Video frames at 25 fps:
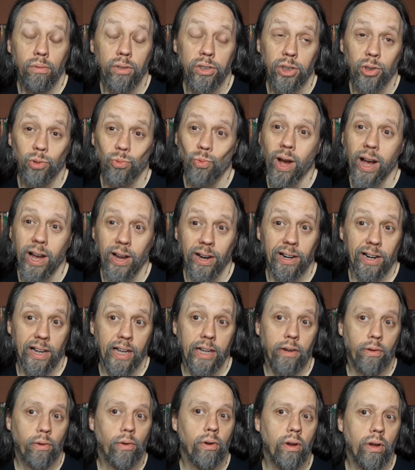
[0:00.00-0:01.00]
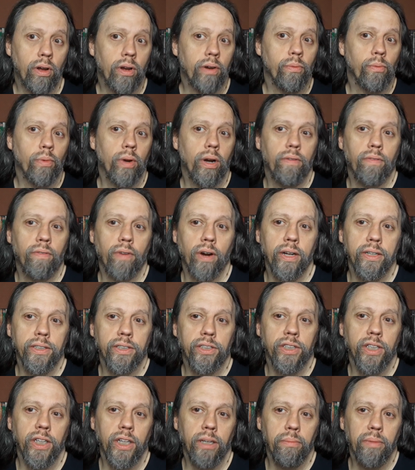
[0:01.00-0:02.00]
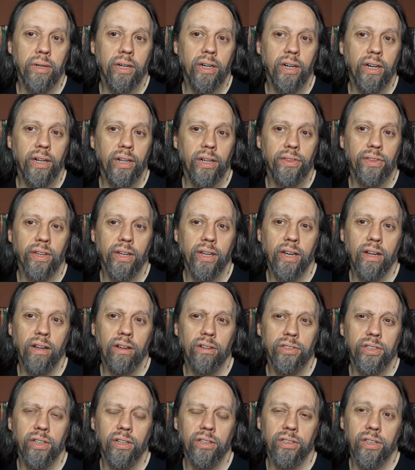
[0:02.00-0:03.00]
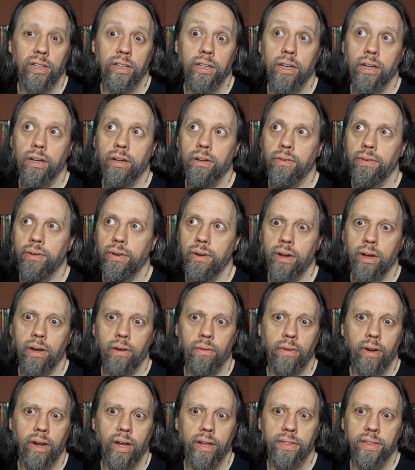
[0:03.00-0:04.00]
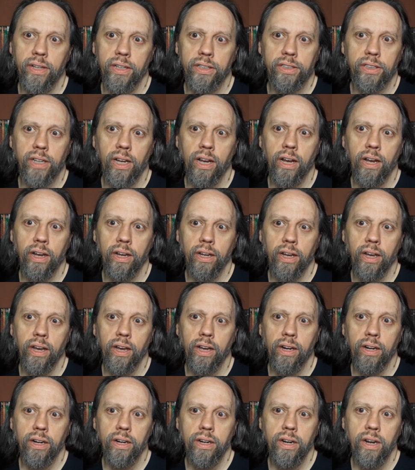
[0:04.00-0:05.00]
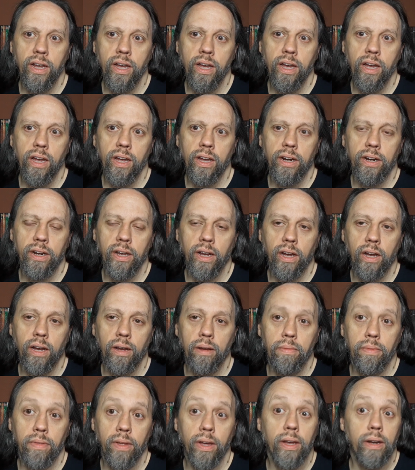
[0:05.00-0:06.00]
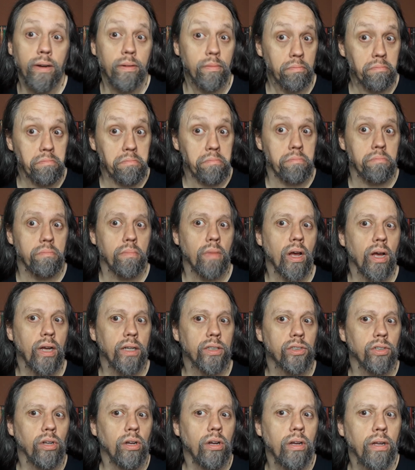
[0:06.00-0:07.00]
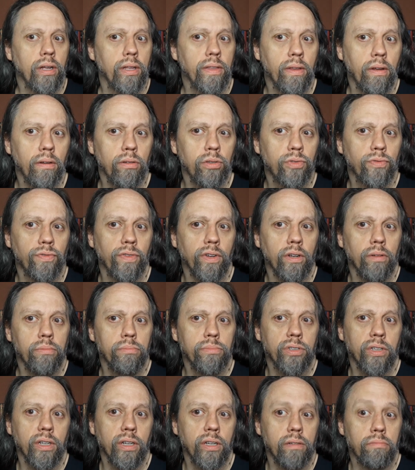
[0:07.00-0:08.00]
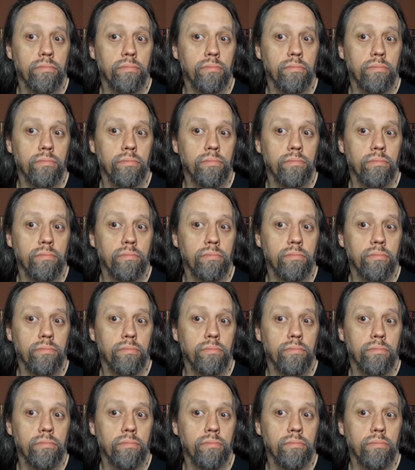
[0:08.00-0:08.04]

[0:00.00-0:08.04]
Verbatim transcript: which is why later on, whenever I'd see him in anything else, I was like, oh no, not this guy again. And uh, then I saw in those films